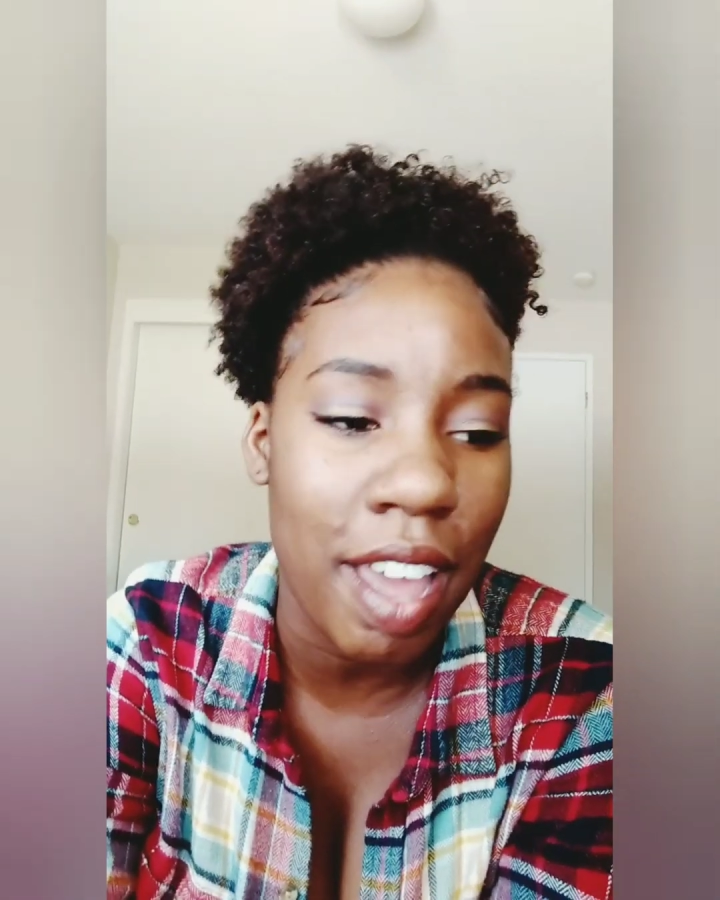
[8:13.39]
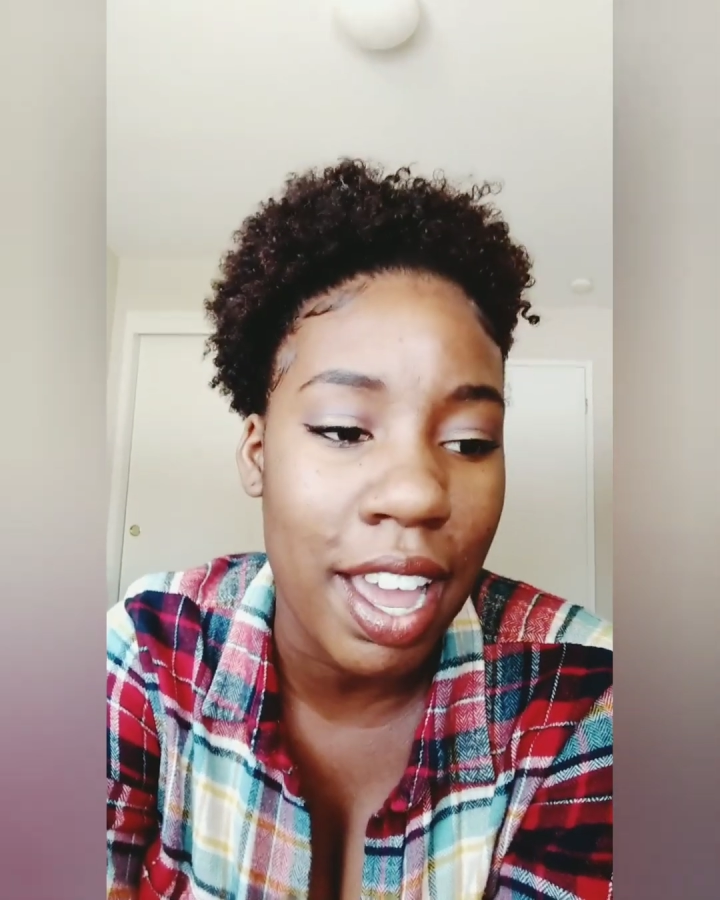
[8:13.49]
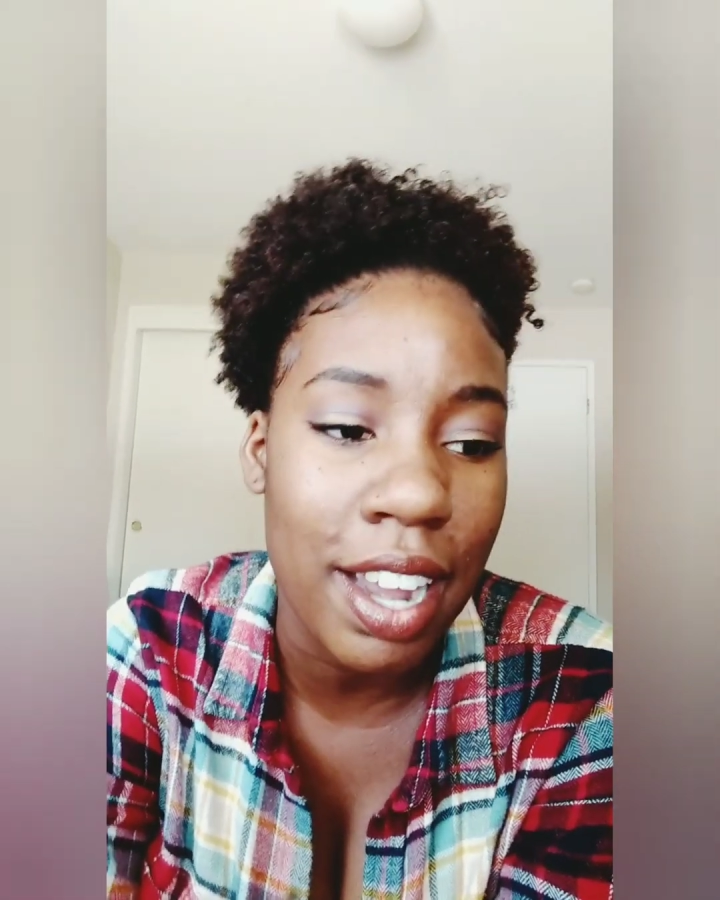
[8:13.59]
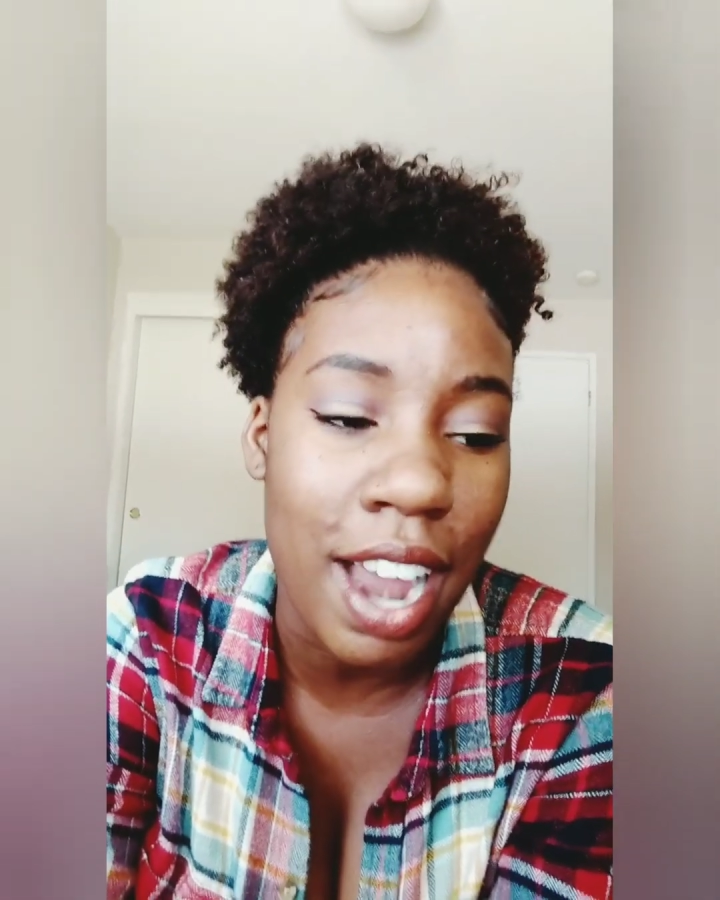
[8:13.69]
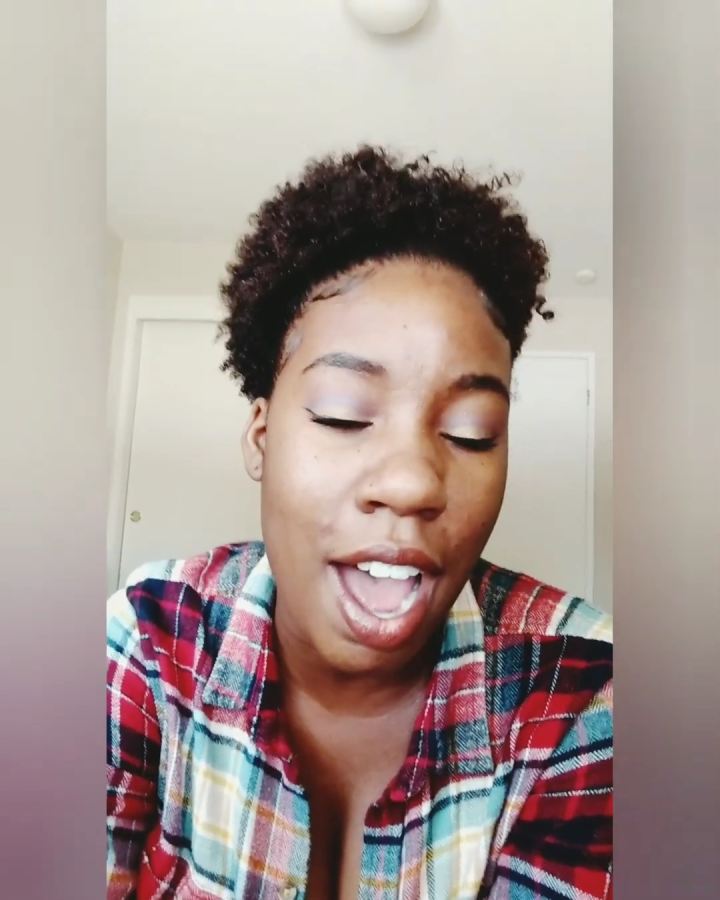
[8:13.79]

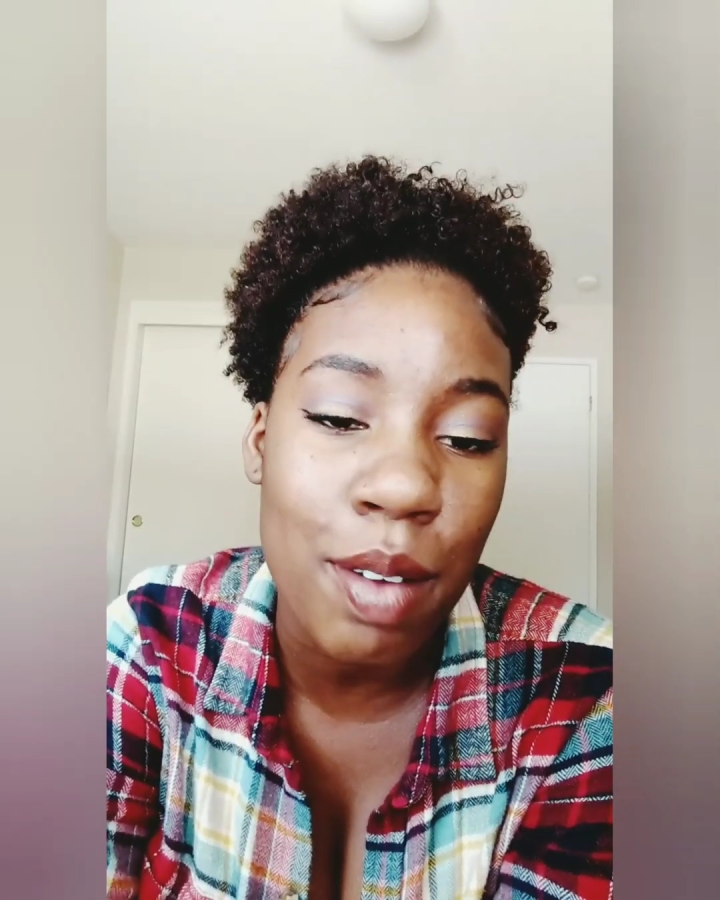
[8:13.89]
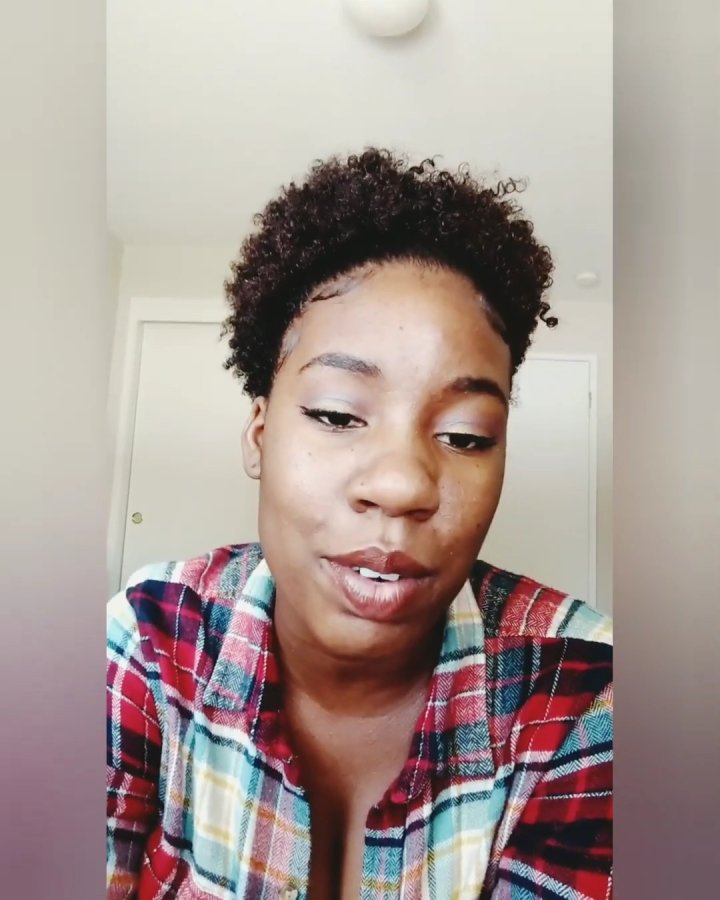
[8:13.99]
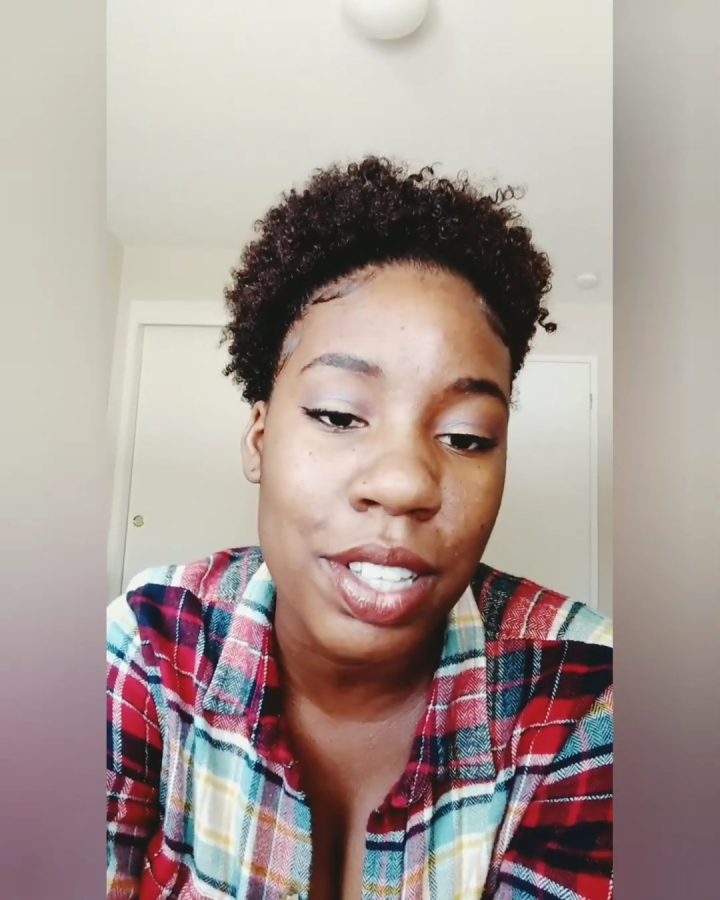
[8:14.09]
and I